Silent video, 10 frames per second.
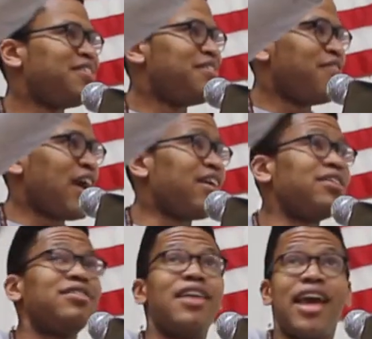the
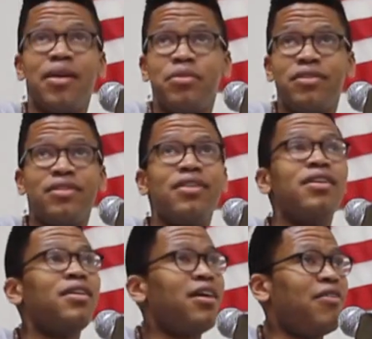various names
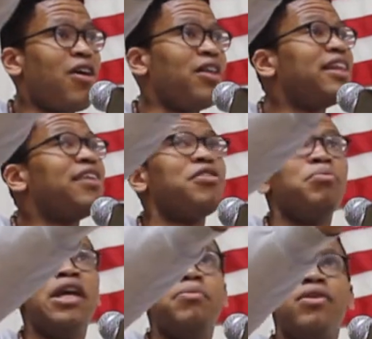of all the
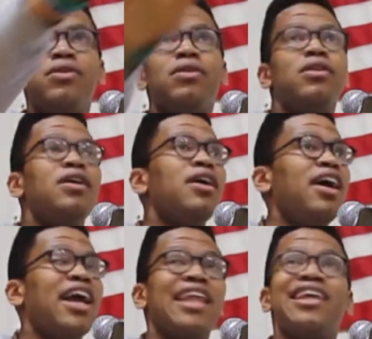different people.
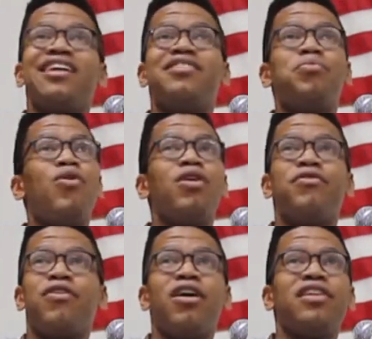And I think it's
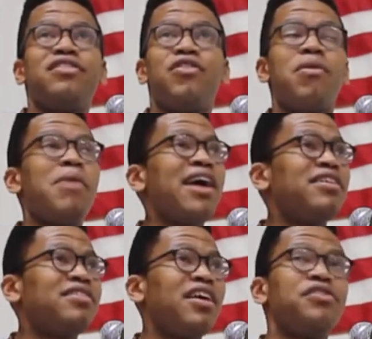important for us to remind
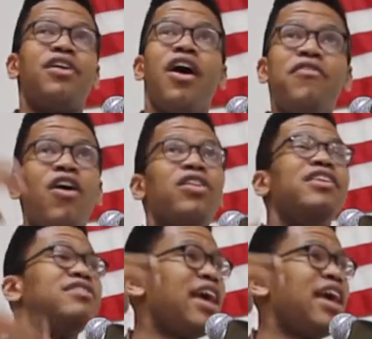ourselves of all these